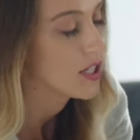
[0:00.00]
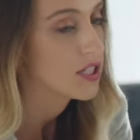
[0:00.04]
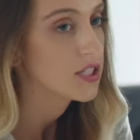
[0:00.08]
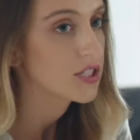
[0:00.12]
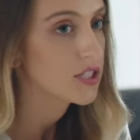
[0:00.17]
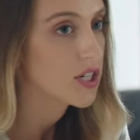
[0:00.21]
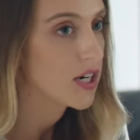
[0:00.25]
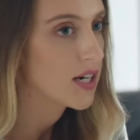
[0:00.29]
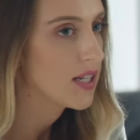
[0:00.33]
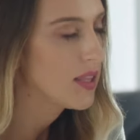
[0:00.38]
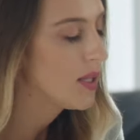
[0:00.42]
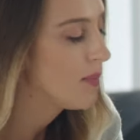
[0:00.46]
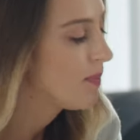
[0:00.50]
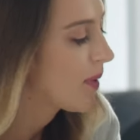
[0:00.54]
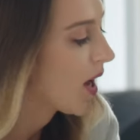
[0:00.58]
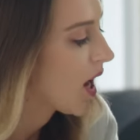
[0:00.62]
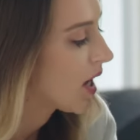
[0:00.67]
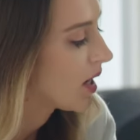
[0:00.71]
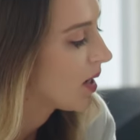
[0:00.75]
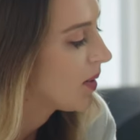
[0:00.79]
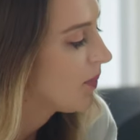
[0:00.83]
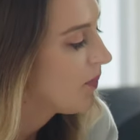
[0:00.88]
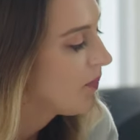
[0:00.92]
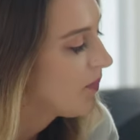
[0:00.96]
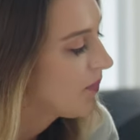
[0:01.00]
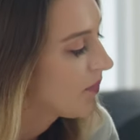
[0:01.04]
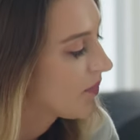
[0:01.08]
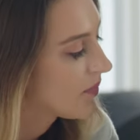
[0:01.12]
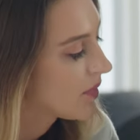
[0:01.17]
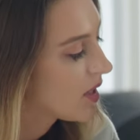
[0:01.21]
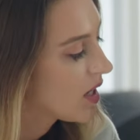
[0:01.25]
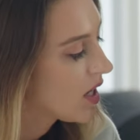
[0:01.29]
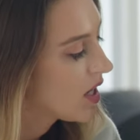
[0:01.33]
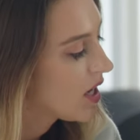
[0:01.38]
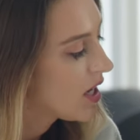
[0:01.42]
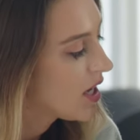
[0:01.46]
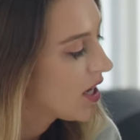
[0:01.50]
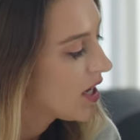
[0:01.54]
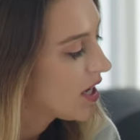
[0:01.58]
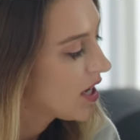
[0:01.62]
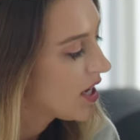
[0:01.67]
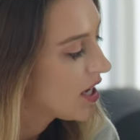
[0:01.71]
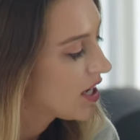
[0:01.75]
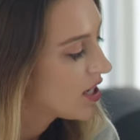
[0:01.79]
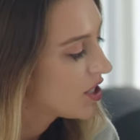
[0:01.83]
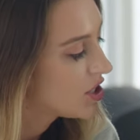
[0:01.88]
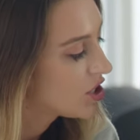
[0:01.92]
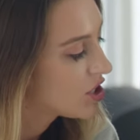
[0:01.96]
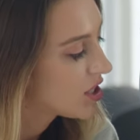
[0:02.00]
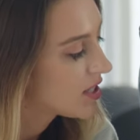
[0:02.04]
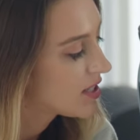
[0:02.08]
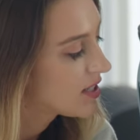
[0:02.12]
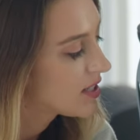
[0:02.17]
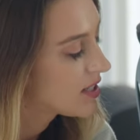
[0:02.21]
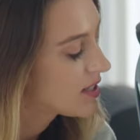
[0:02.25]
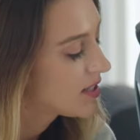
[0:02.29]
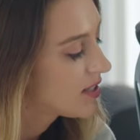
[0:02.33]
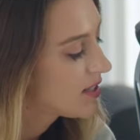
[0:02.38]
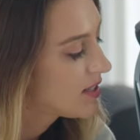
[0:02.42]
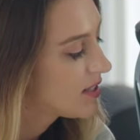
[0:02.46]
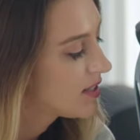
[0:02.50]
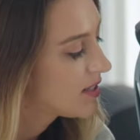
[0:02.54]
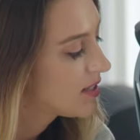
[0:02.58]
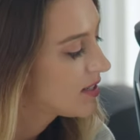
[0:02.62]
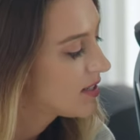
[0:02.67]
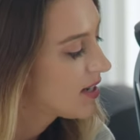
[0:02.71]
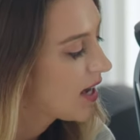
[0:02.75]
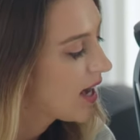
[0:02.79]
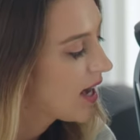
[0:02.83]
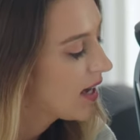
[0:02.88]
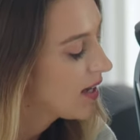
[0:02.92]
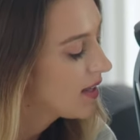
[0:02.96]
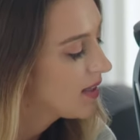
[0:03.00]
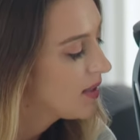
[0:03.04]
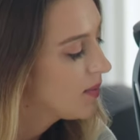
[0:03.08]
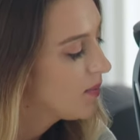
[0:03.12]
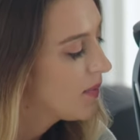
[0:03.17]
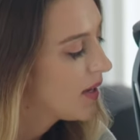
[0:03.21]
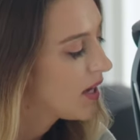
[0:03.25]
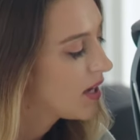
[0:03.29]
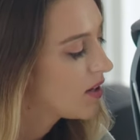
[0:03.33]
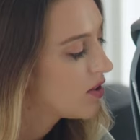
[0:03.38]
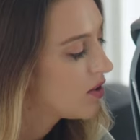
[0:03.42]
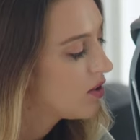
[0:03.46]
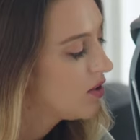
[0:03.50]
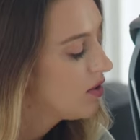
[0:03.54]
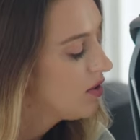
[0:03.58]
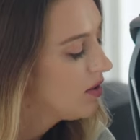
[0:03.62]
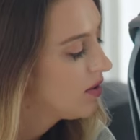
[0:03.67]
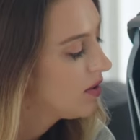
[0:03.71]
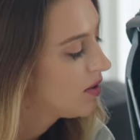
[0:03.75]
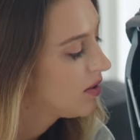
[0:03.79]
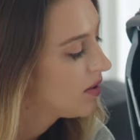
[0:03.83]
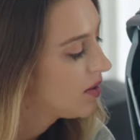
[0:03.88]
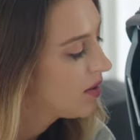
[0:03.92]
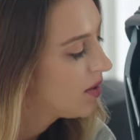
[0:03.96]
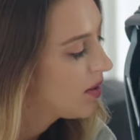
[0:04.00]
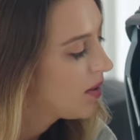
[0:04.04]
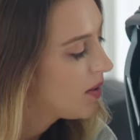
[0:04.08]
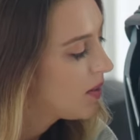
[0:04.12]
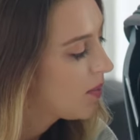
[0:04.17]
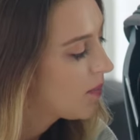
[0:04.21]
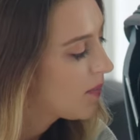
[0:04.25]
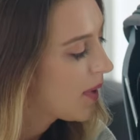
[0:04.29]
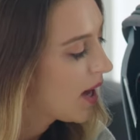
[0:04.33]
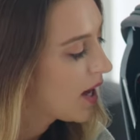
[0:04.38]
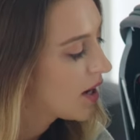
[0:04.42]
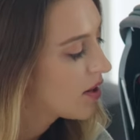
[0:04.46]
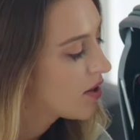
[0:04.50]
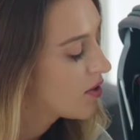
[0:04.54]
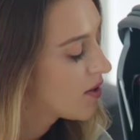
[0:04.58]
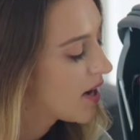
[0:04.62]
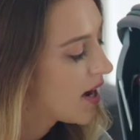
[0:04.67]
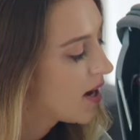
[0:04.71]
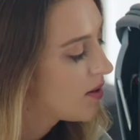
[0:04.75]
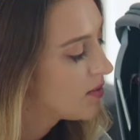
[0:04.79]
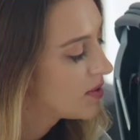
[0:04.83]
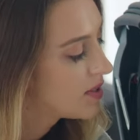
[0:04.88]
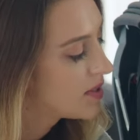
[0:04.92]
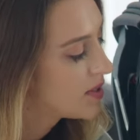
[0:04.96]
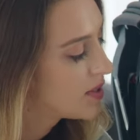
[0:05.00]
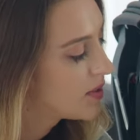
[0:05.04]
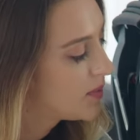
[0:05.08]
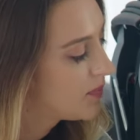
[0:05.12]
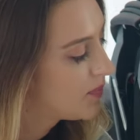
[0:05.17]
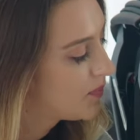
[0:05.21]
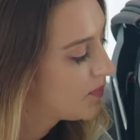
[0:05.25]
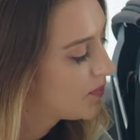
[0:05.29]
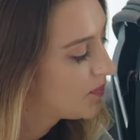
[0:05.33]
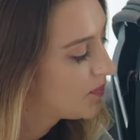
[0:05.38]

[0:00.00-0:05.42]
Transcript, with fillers: Start at the bottom and just tuck the panel back around.